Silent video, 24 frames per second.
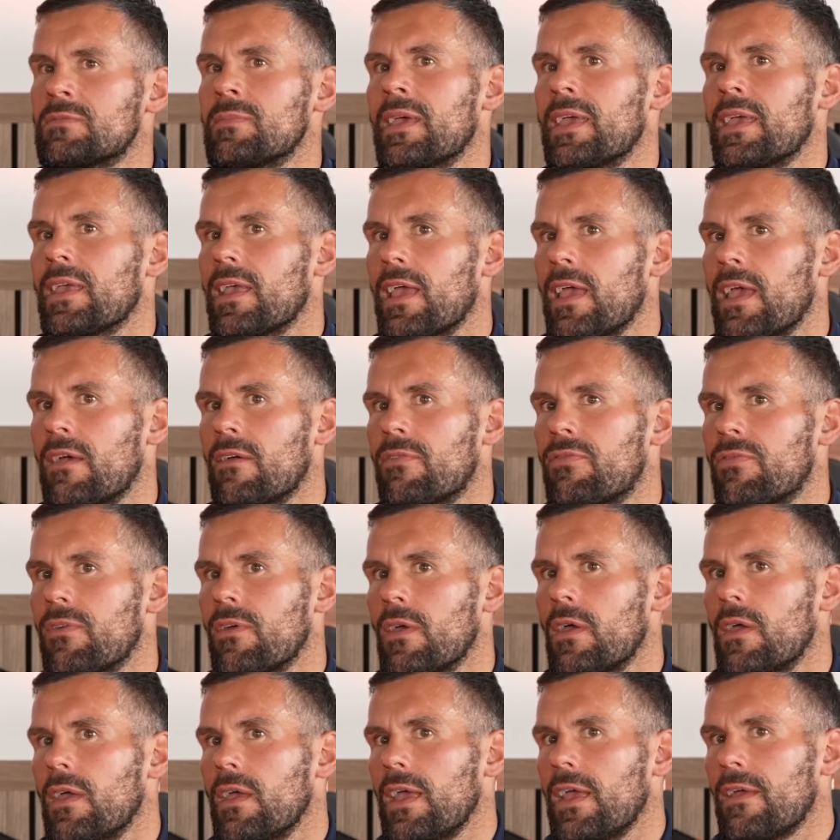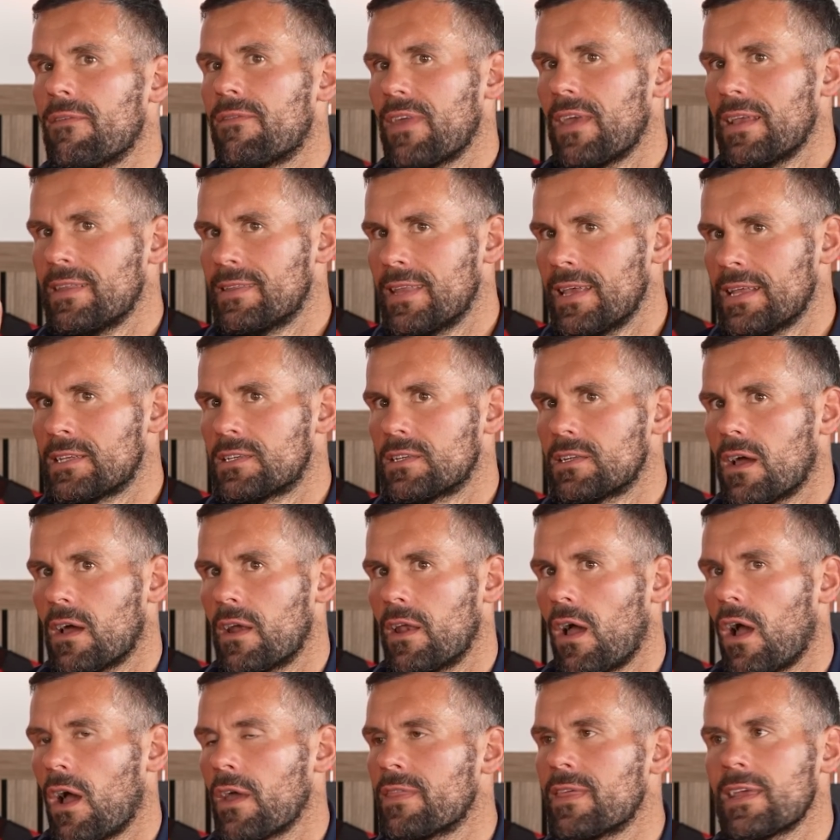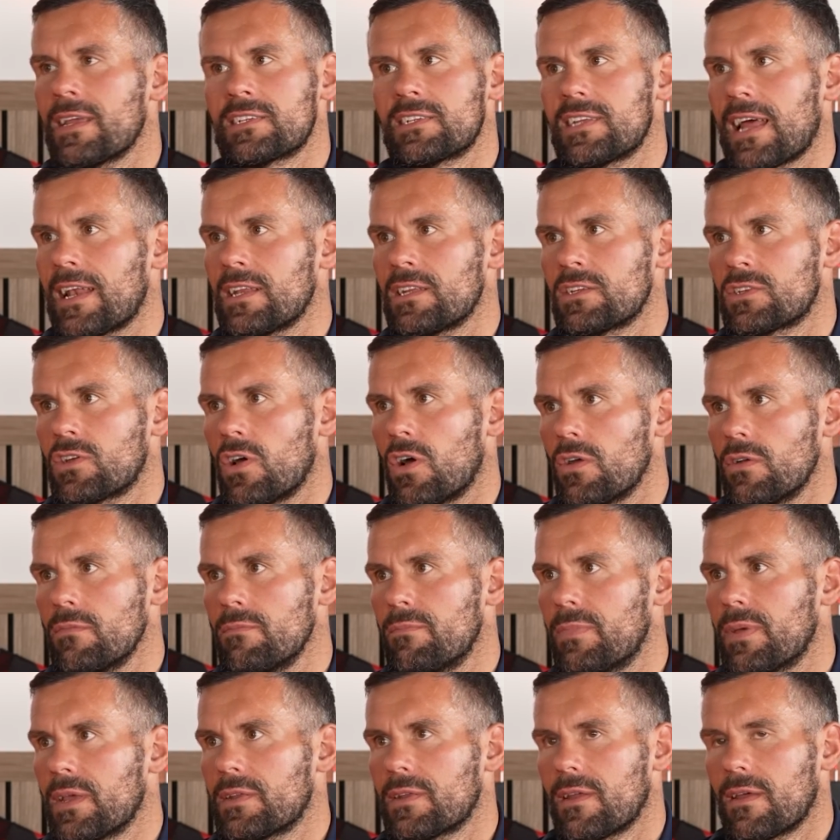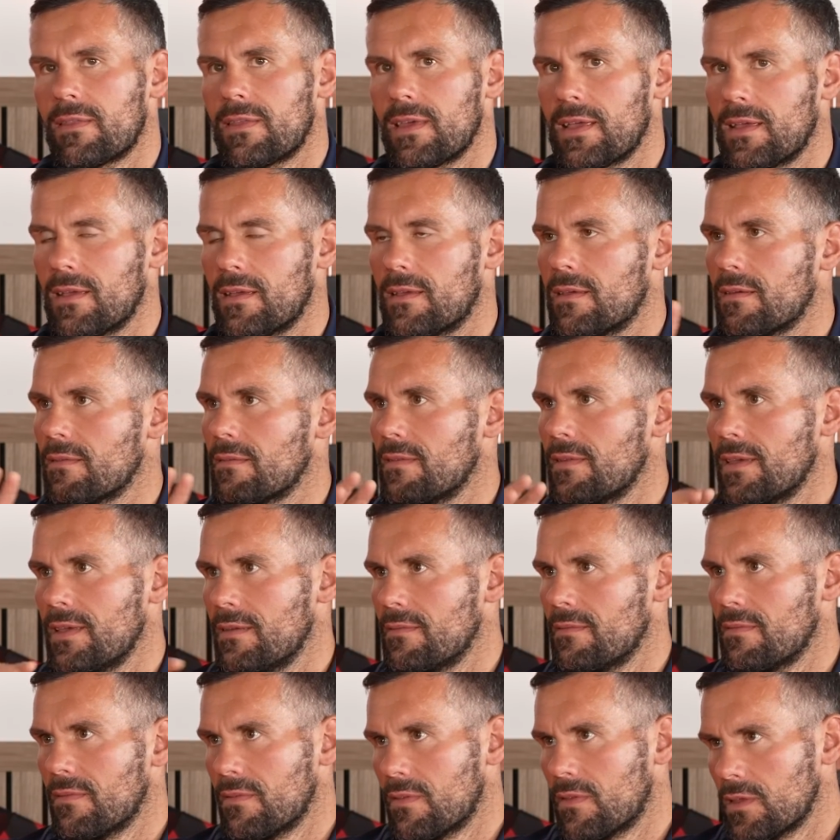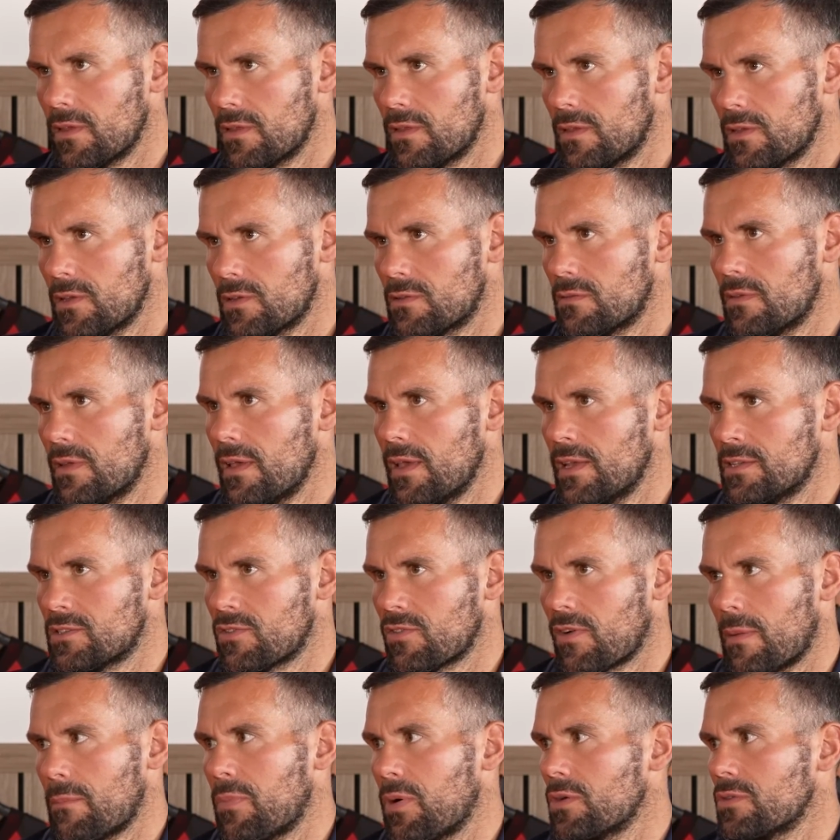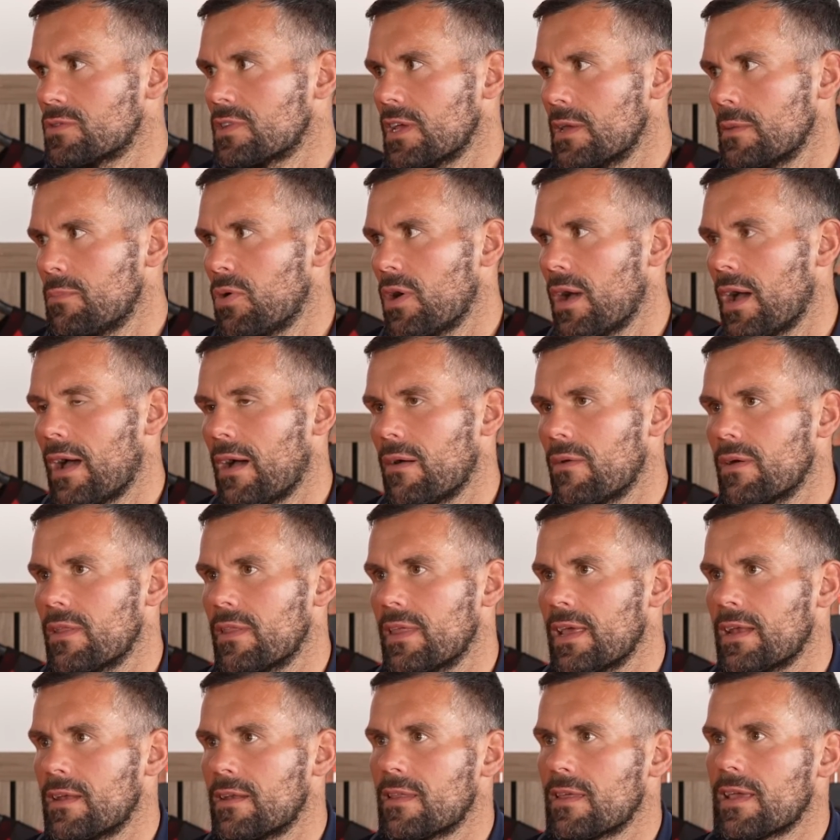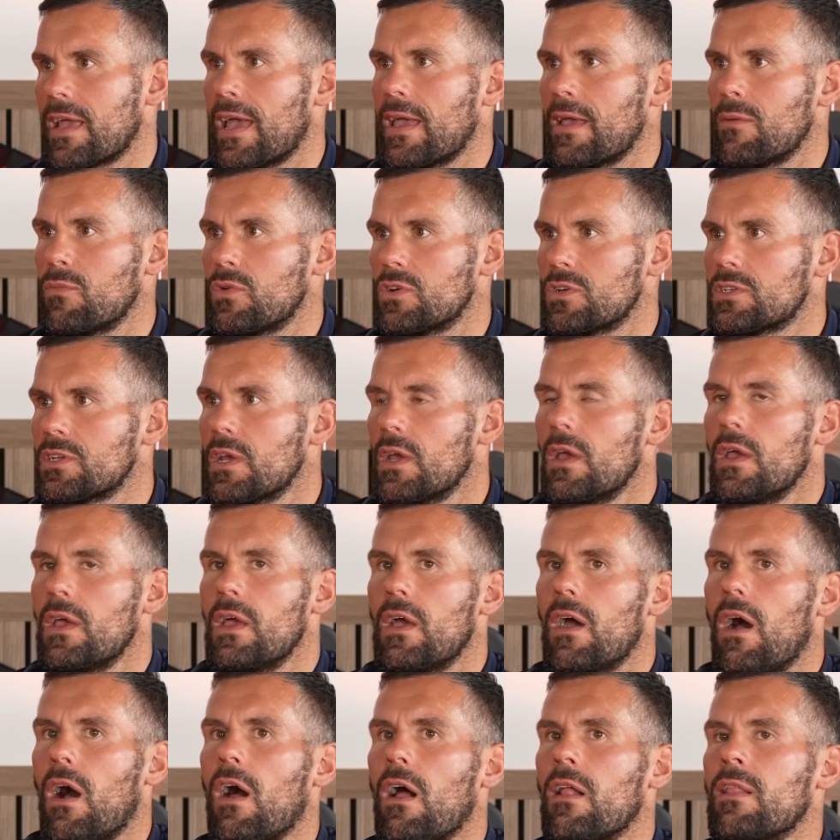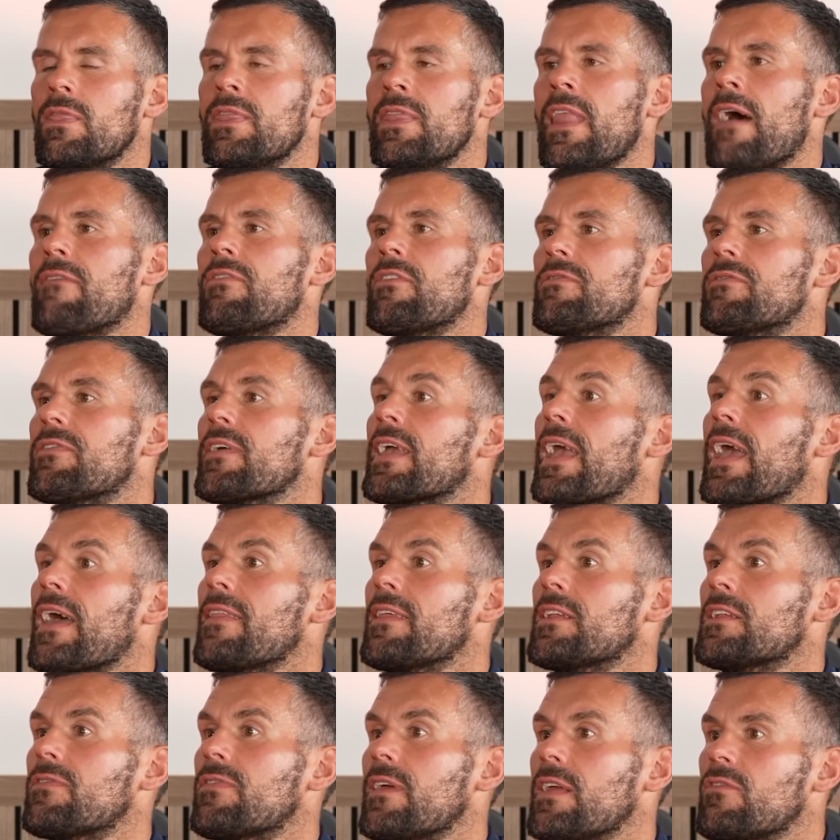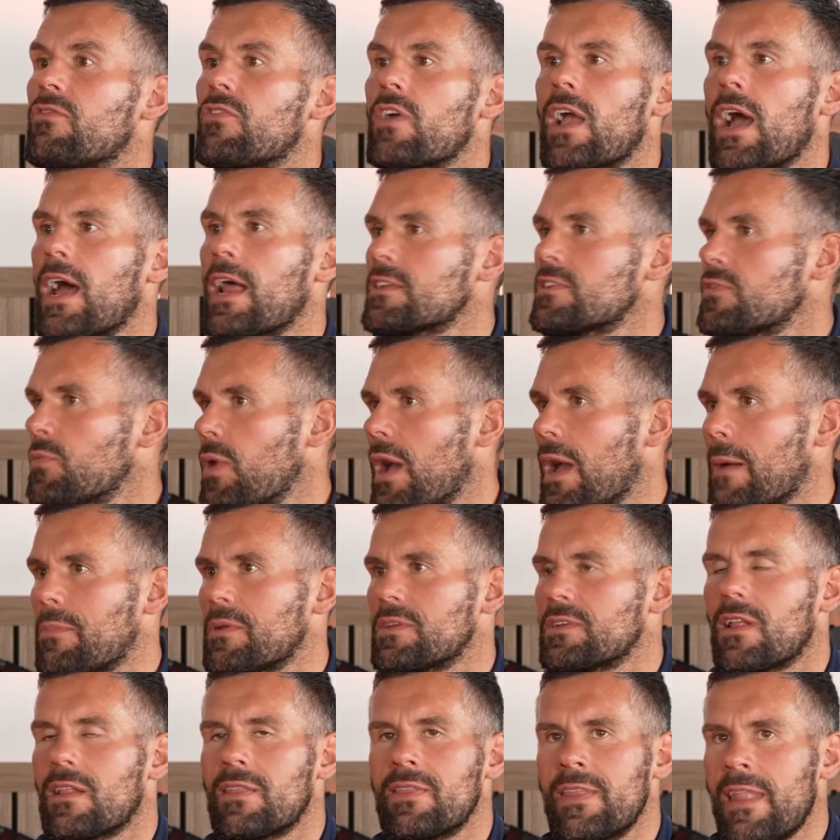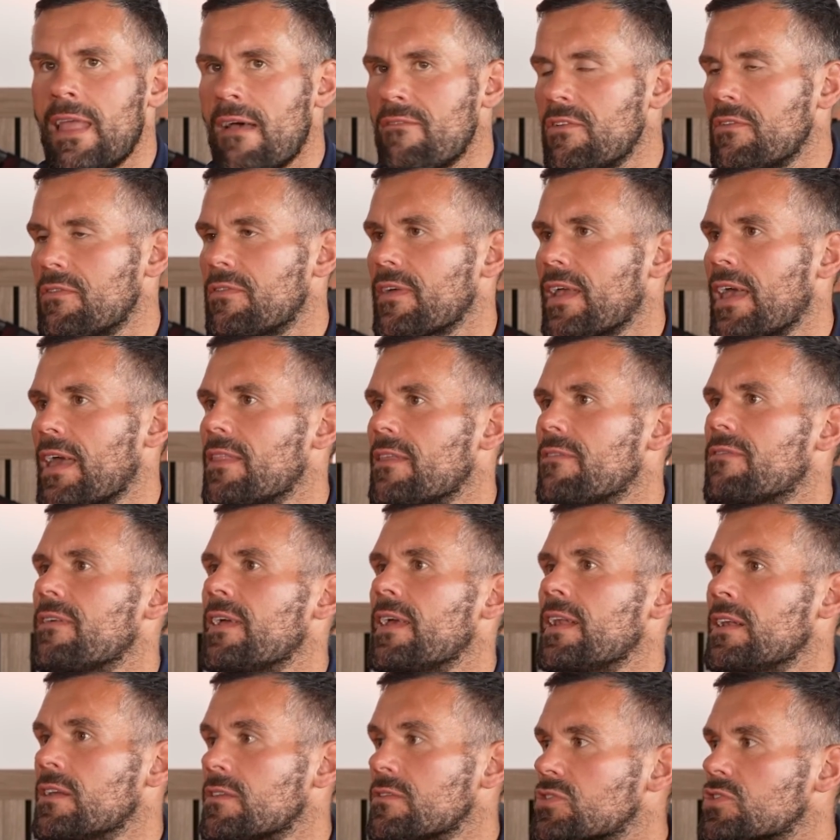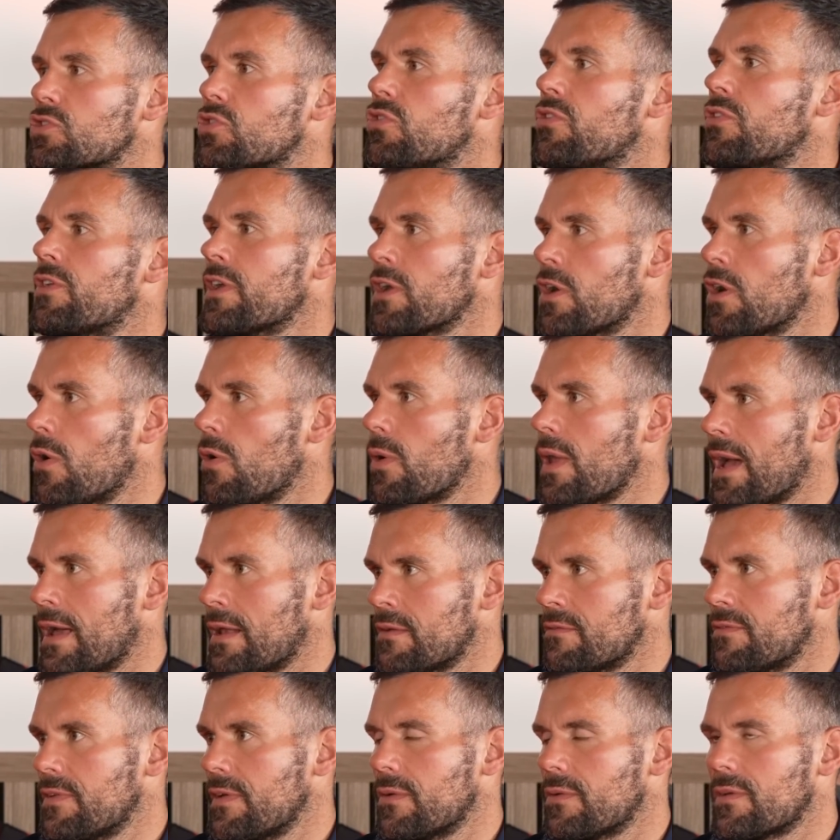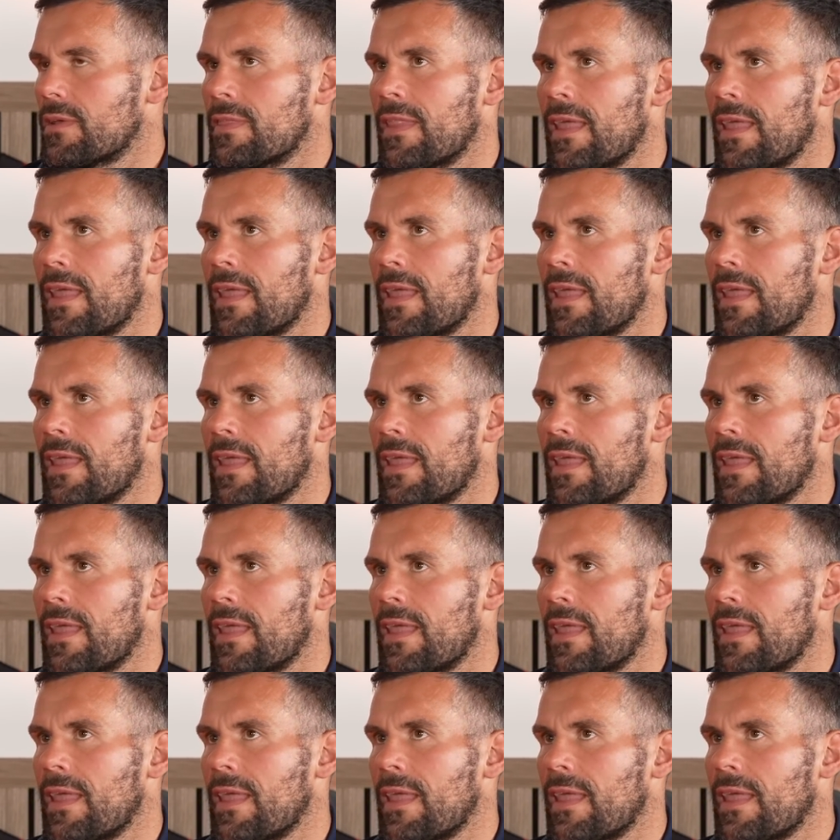me if they did sign. I think Salah's gone, because I think the Instagram post that he put out at the end of the game was, I'll never forget this. Regardless of what happens, I'll never forget the feeling of scoring a goal at Anfield. And